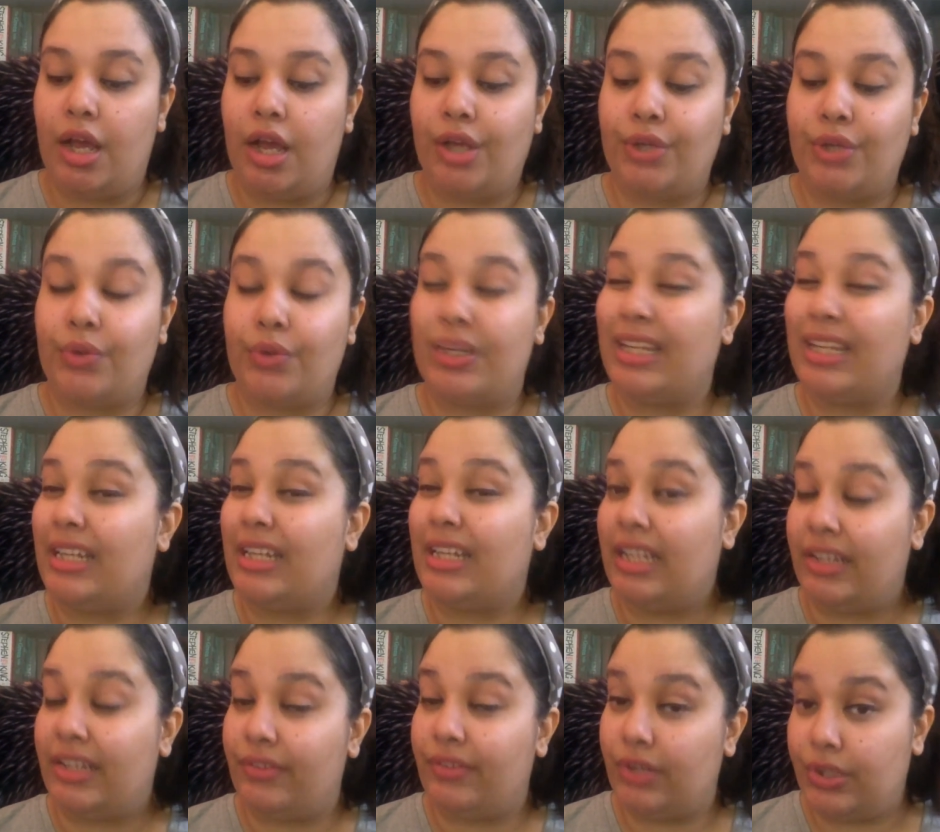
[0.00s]
You can
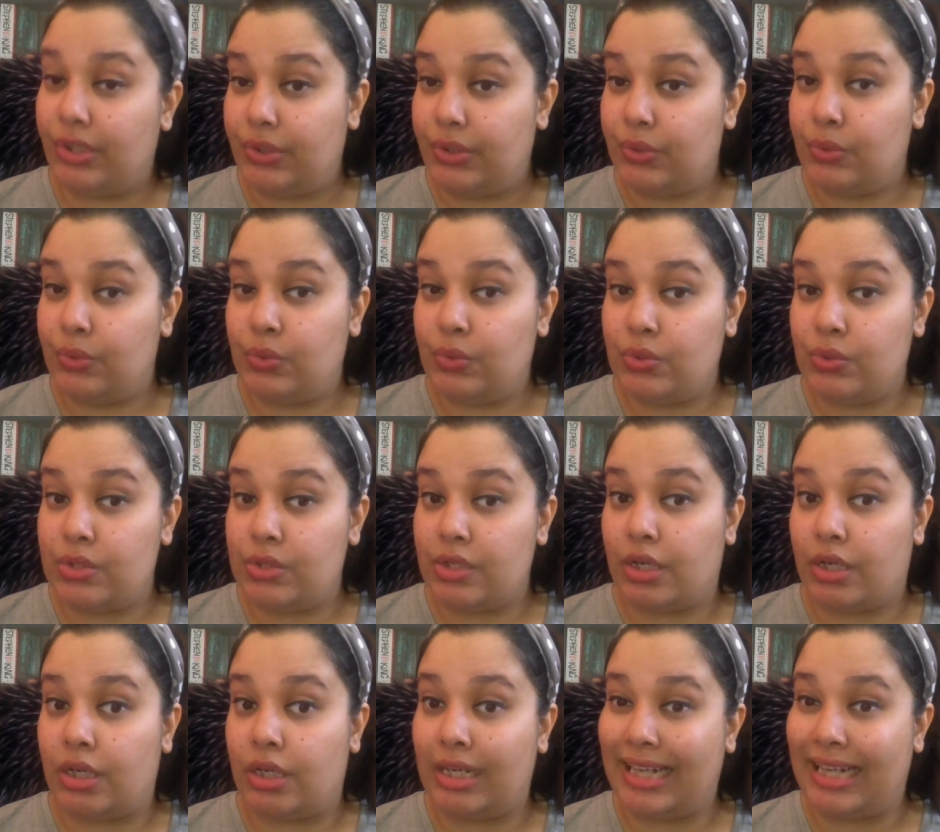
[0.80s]
even use
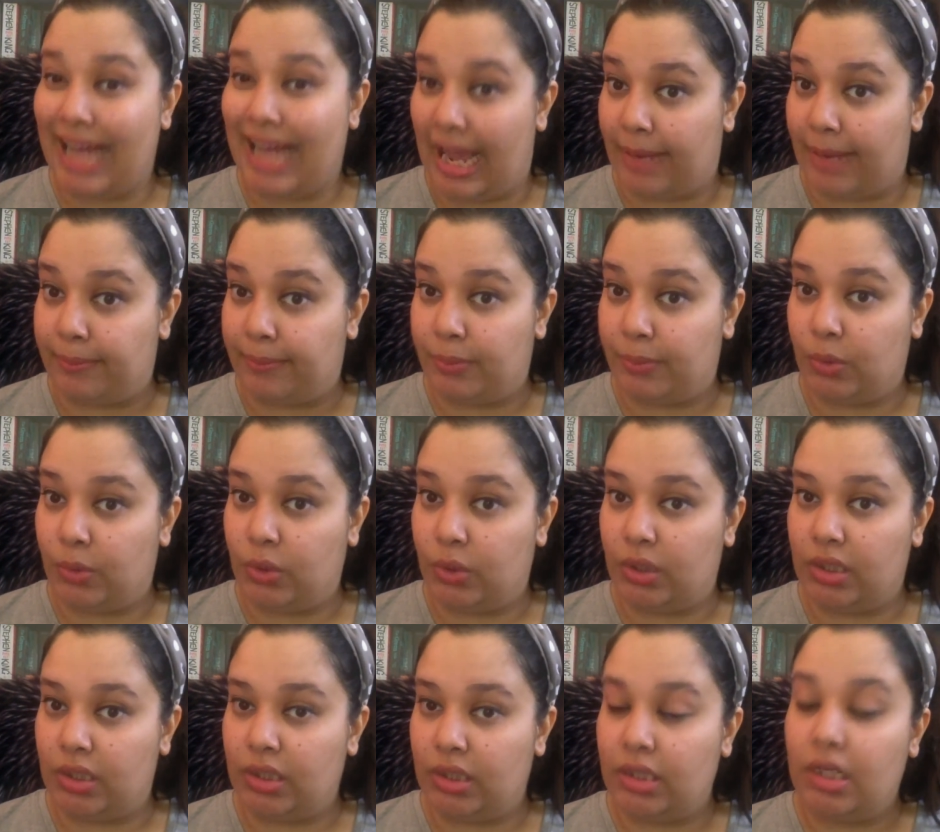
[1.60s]
a tag
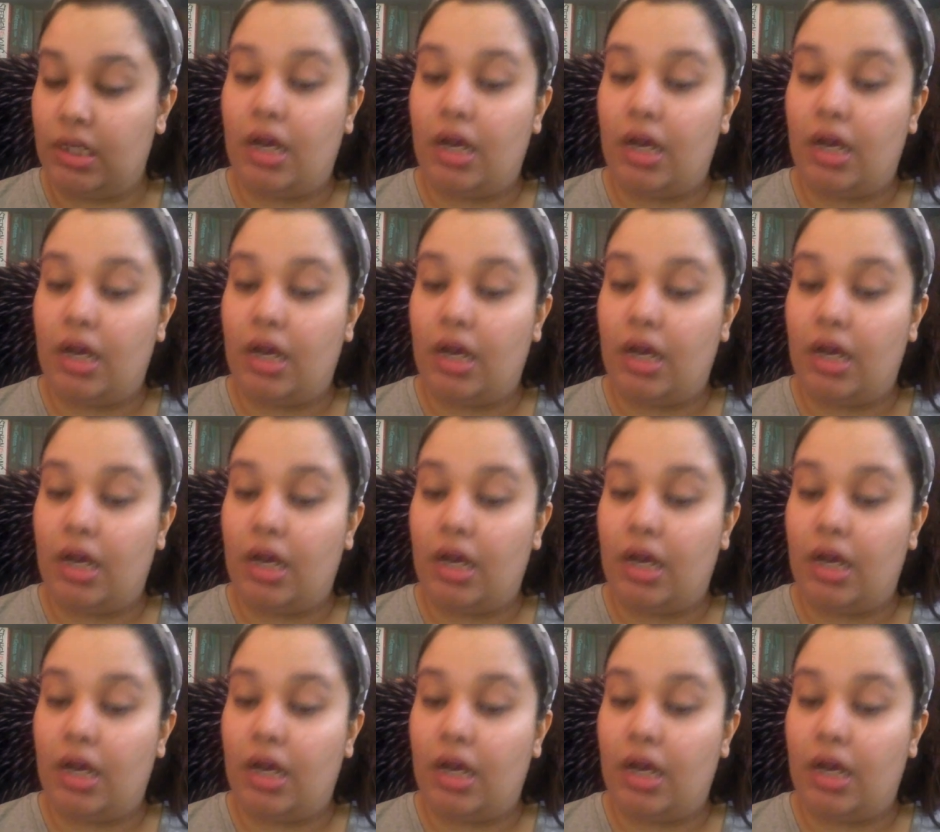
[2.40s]
board,